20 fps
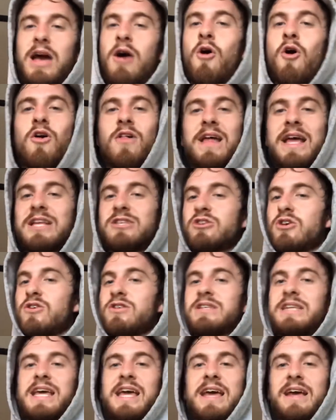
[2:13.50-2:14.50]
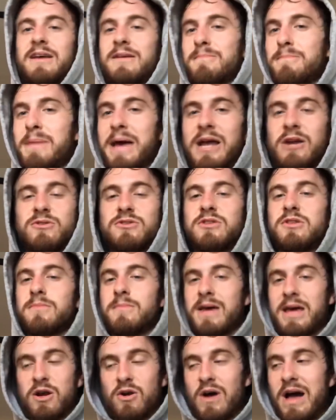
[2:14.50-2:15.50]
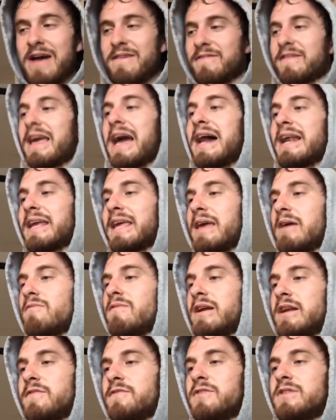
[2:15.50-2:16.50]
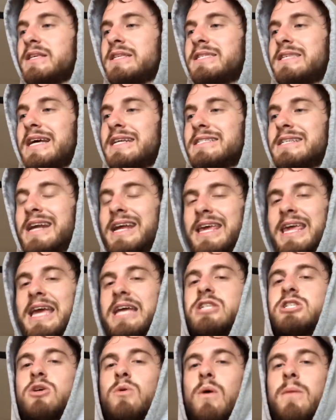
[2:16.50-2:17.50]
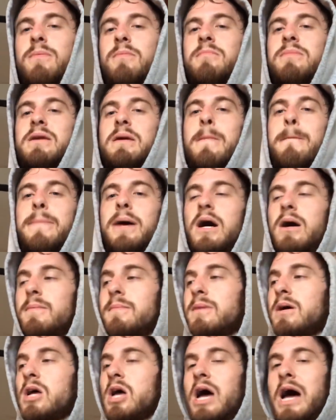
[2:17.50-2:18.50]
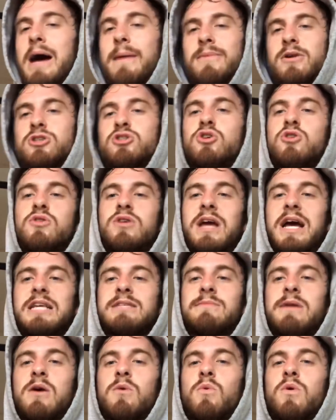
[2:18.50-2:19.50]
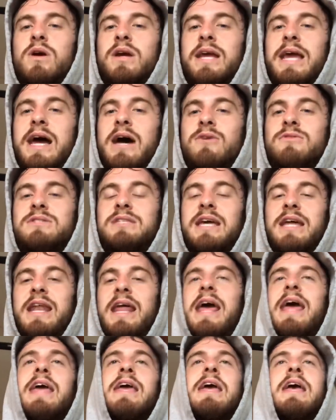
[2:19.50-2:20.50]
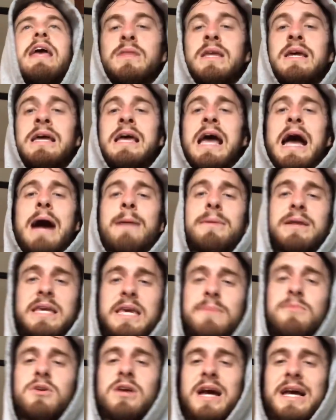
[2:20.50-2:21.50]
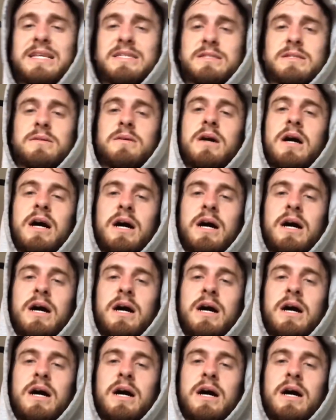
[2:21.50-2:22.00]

all hands on deck, pedal to the metal. I've got to get ready for the session. I can't show up and be a bum. I'm gonna show you guys my workout today. I'm gonna keep you guys